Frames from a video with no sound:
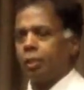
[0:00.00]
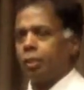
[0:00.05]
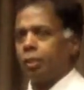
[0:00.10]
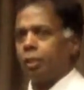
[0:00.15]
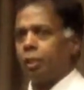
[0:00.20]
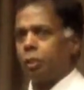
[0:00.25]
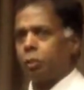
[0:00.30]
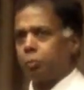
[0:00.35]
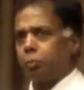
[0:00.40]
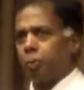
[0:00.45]

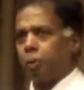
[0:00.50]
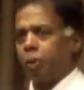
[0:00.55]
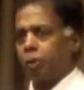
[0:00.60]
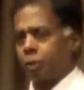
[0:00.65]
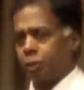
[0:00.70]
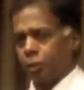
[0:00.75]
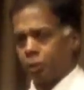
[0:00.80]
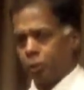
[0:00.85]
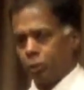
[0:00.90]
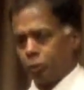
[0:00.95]
this
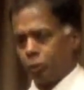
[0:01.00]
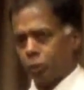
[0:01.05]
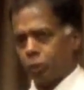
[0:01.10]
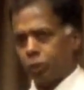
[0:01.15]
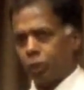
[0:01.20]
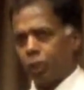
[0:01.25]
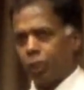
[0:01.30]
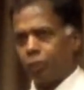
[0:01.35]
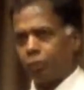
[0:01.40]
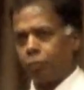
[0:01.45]
person,
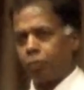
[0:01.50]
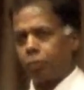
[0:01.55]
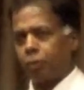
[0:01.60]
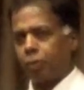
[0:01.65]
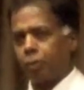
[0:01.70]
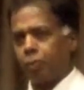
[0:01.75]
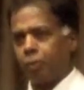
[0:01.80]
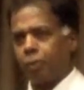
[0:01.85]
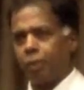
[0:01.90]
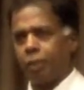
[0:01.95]
yourself or
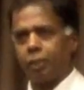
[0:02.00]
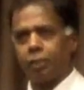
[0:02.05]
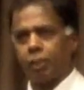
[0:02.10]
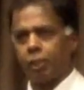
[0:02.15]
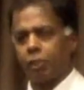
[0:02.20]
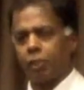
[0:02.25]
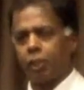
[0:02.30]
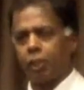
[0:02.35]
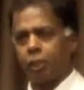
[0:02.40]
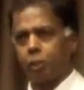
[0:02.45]
someone else,
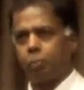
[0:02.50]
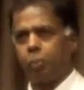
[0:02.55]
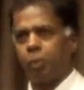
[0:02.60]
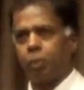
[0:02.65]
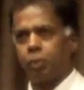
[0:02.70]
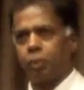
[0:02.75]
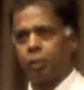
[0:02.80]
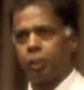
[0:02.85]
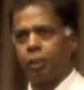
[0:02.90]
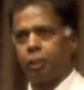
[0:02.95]
has, has
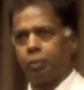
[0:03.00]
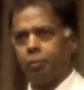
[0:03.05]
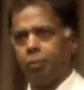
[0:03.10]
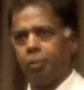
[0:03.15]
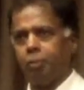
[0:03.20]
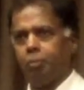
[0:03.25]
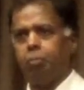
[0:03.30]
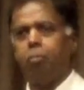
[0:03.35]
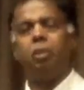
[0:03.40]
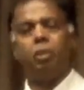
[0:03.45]
basically
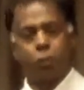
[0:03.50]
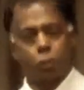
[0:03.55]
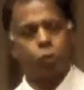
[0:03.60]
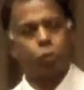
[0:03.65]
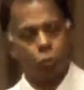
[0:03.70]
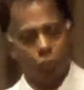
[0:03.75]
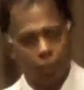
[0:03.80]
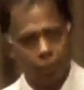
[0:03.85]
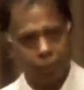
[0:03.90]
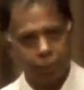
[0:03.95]
been
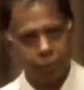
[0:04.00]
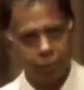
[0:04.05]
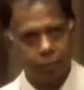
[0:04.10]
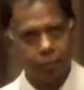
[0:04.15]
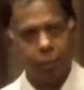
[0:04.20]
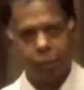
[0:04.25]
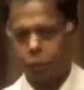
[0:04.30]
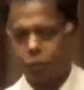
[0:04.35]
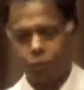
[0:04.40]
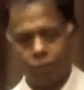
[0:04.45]
mistreated.
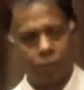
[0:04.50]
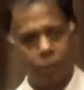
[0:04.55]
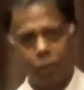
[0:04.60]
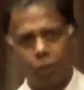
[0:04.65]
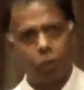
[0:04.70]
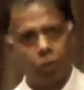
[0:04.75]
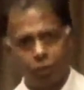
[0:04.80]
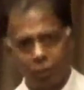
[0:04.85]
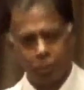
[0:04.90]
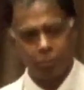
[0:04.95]
That's really
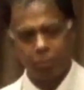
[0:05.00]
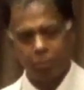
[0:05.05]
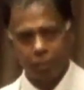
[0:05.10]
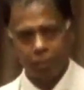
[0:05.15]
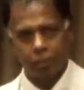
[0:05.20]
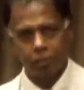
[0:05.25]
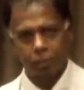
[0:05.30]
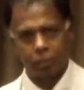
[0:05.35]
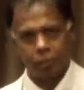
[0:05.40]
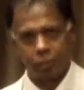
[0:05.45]
all he
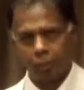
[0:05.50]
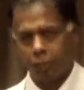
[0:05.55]
means.